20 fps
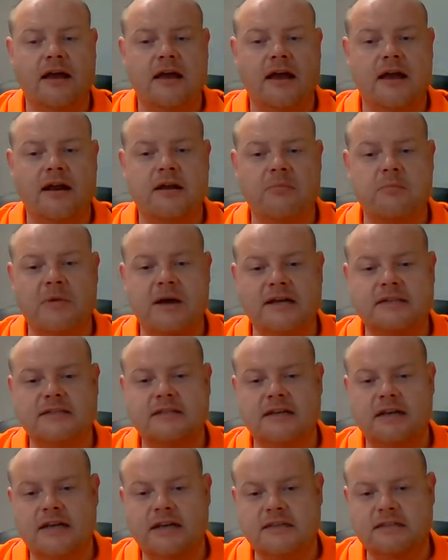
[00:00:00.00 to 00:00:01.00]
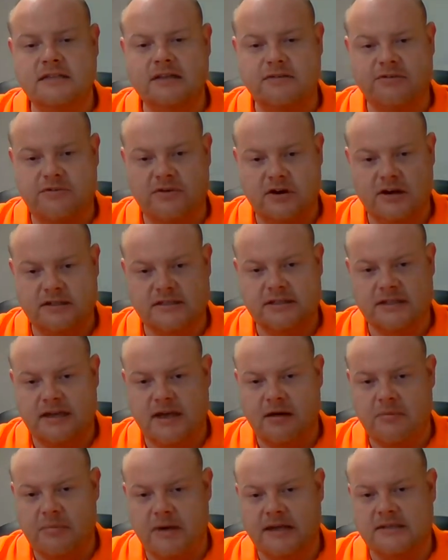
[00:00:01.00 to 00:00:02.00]
And it makes it easier for us to
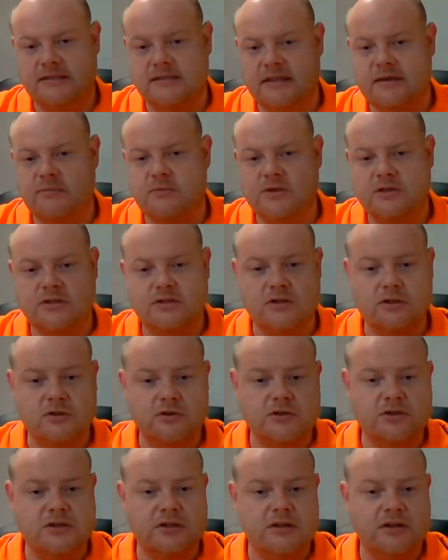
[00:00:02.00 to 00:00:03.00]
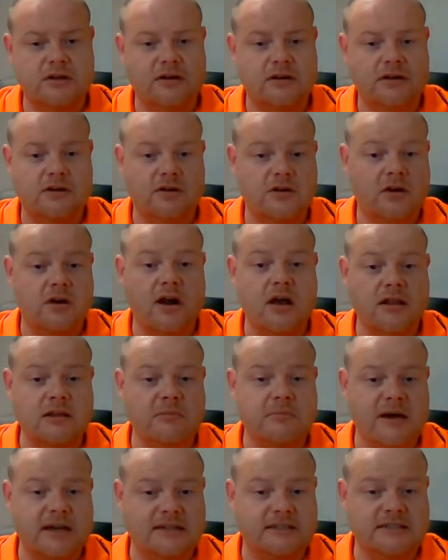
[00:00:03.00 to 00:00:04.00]
come back to them with a solution that not only
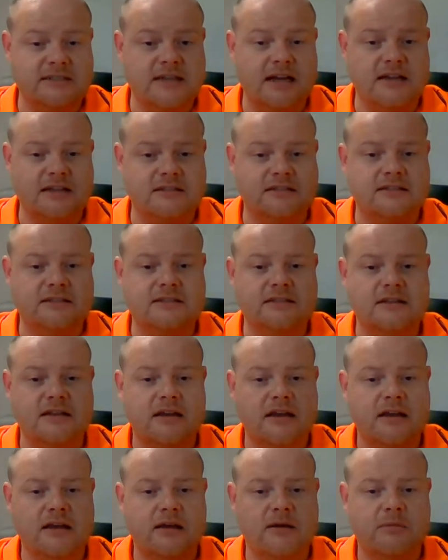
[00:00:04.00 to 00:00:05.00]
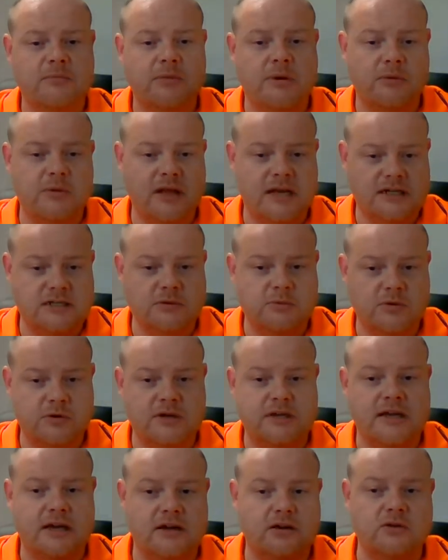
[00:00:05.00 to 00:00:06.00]
makes sense, but will actually
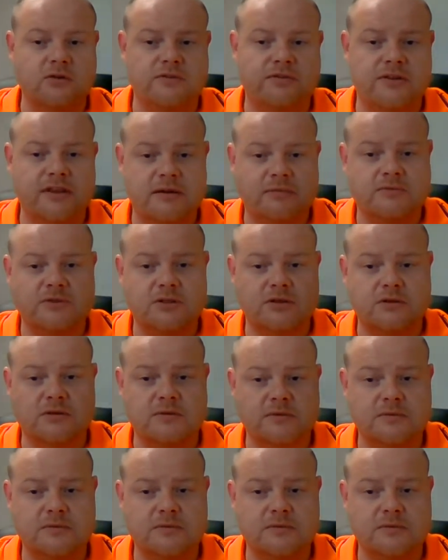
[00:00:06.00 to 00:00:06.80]
work out good for them too.